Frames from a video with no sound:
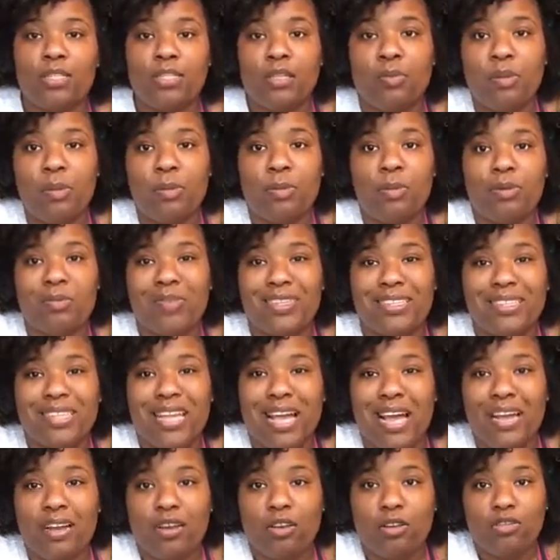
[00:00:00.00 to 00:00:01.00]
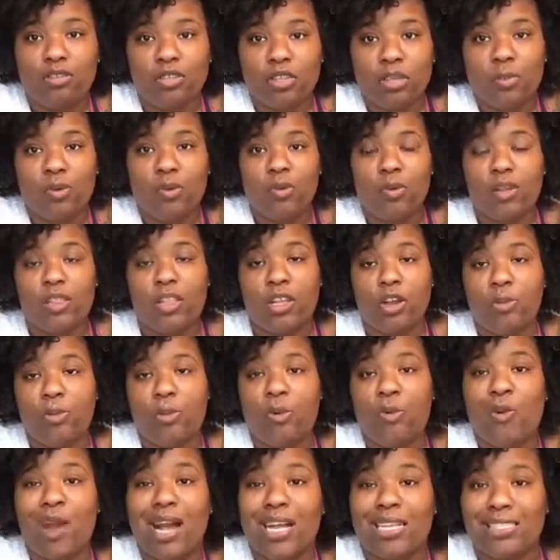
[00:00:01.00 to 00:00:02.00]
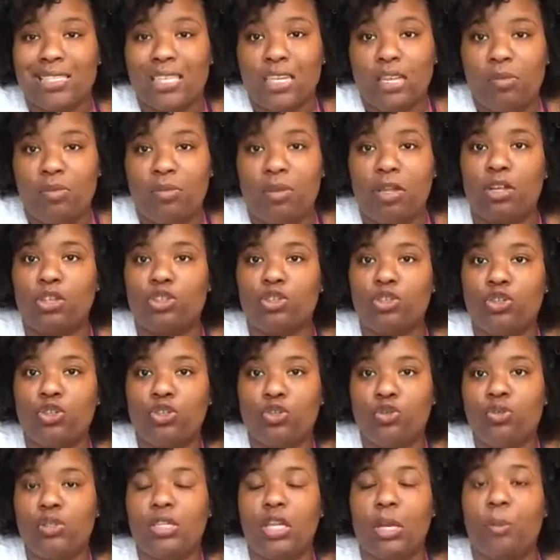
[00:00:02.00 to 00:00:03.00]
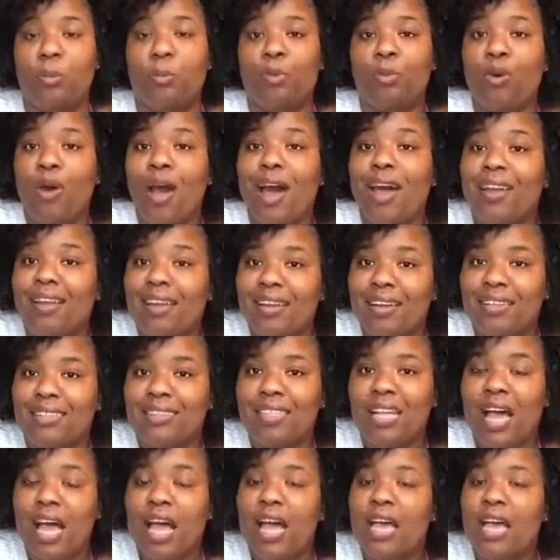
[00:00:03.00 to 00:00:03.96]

some people misdiagnose their porosity, because you're using products